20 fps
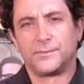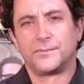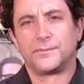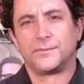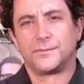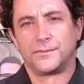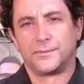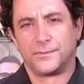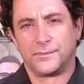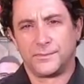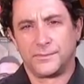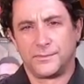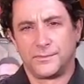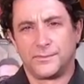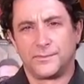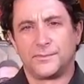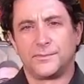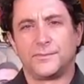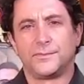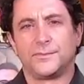
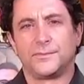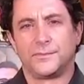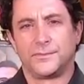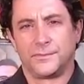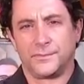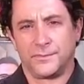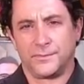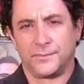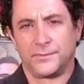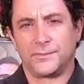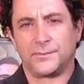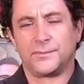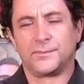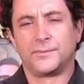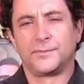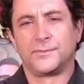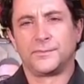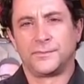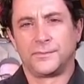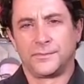
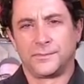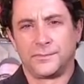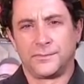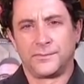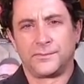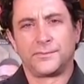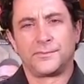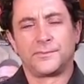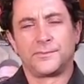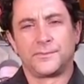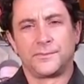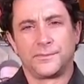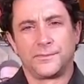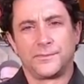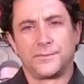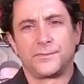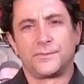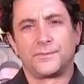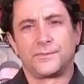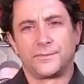
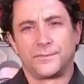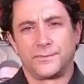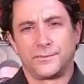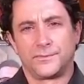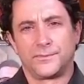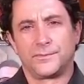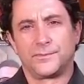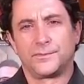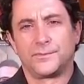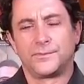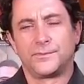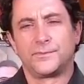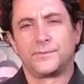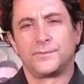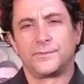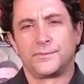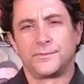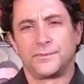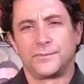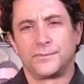
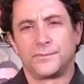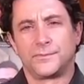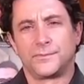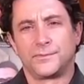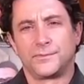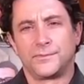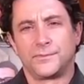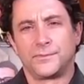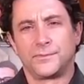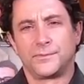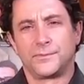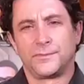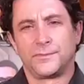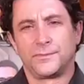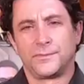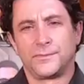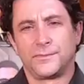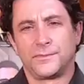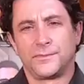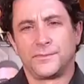
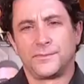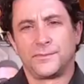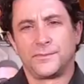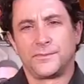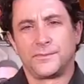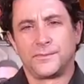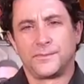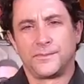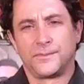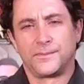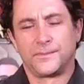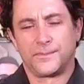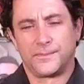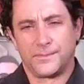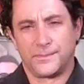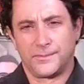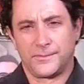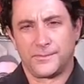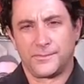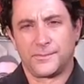
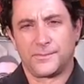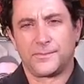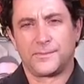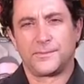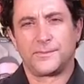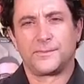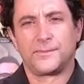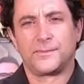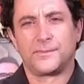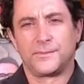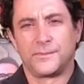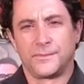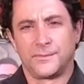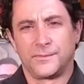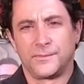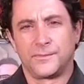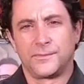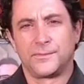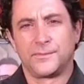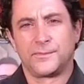
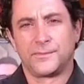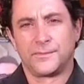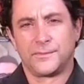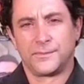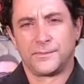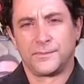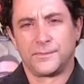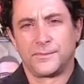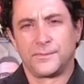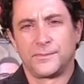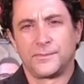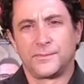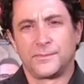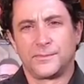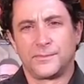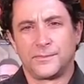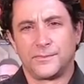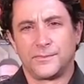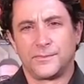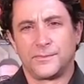No words are spoken by the person on screen.